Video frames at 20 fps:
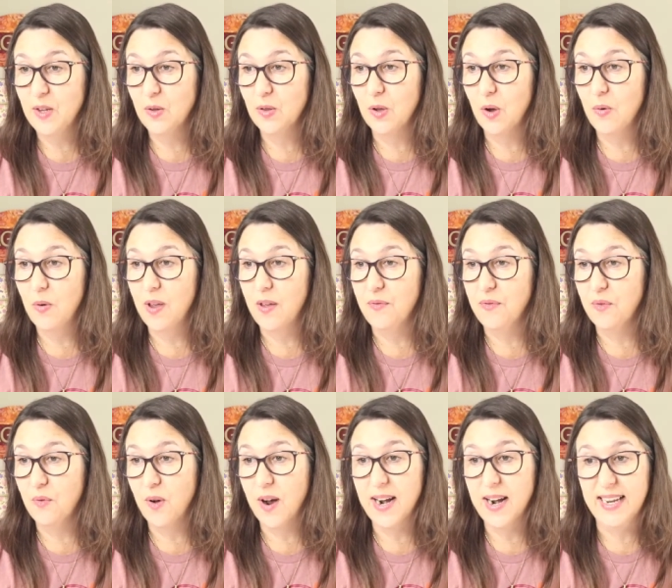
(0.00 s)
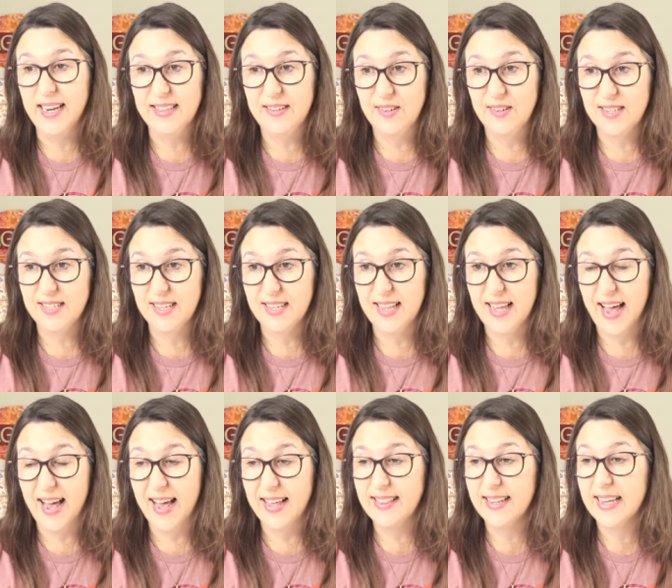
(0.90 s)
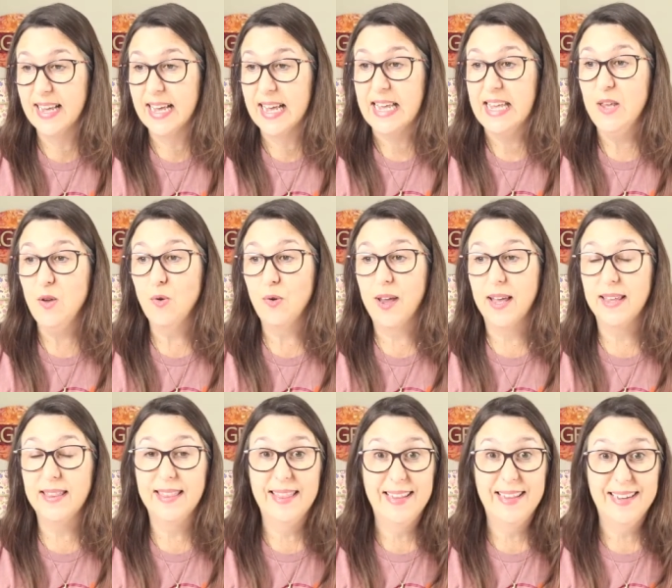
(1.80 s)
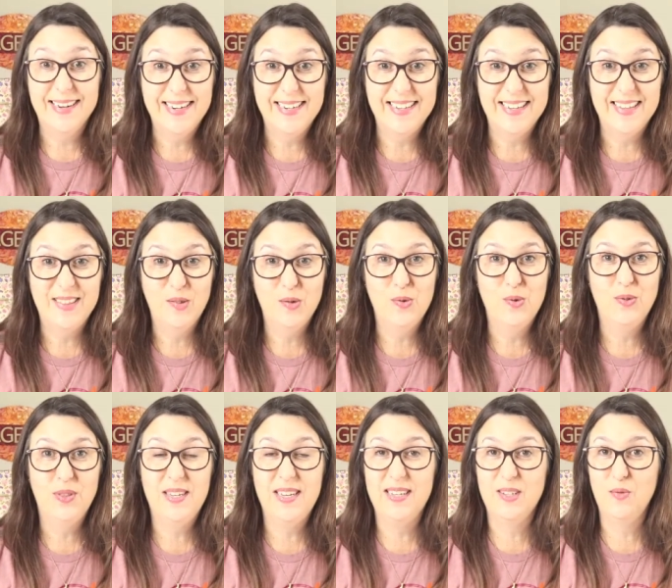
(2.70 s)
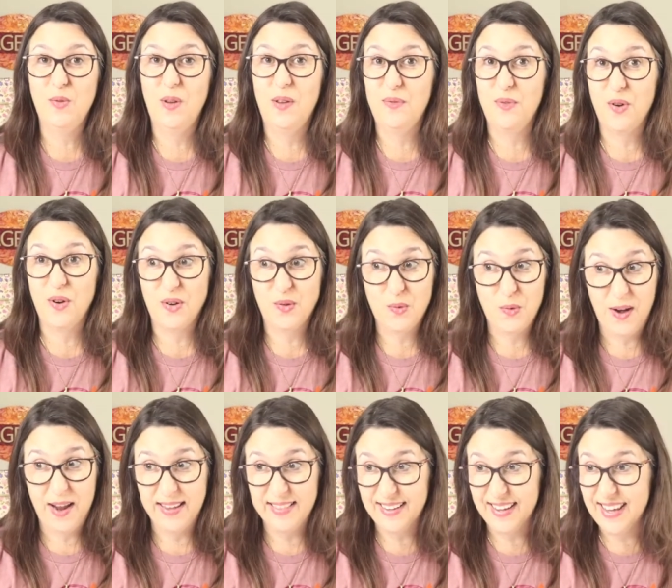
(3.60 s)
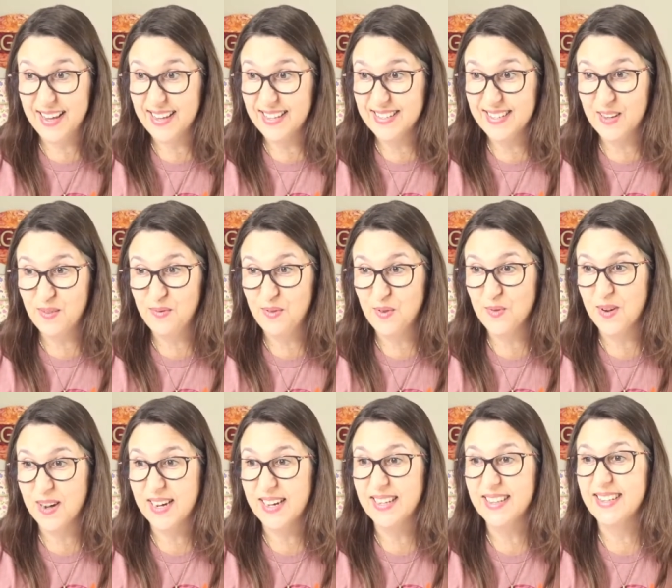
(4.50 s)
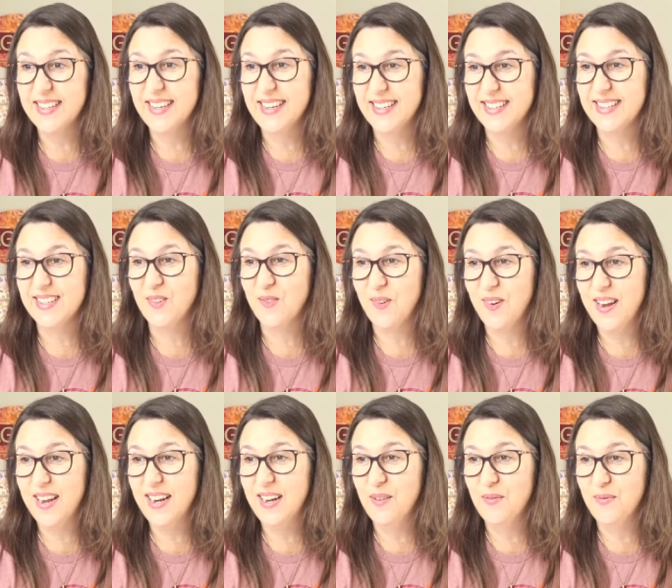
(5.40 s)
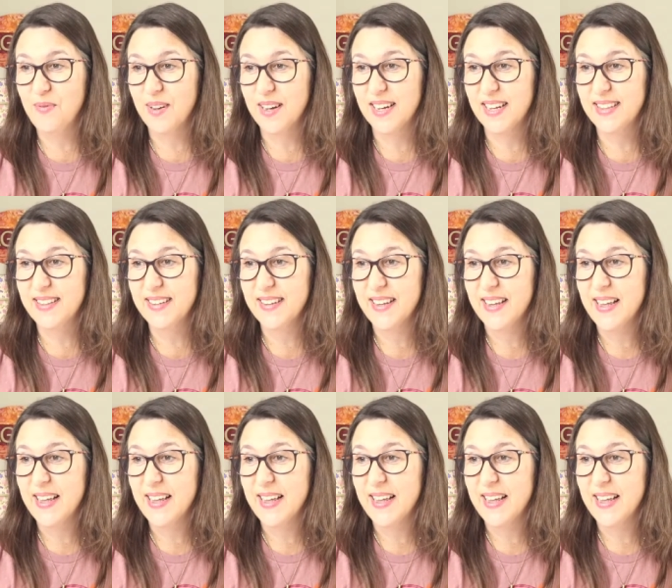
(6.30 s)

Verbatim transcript: You know, if you are interested in that, you can learn and do this with your grandkids if you want. It's really fun.